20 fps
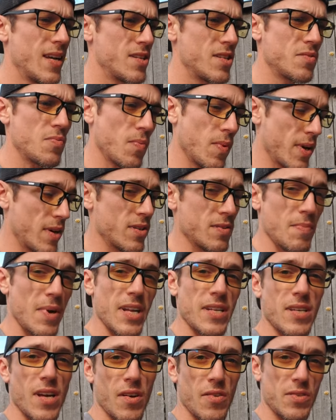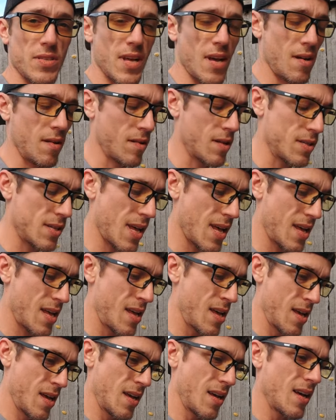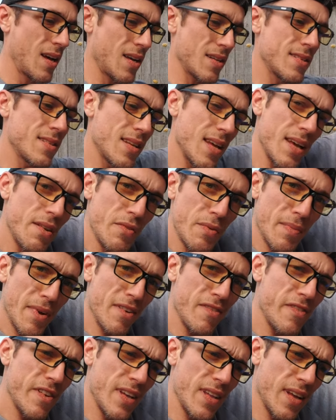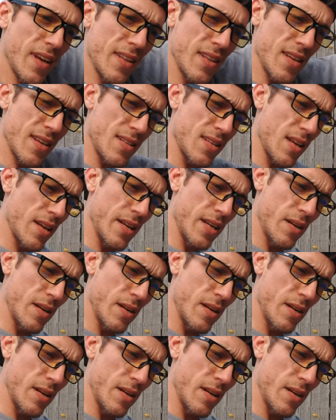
It just wears my toes out because I, I stand with my feet like this.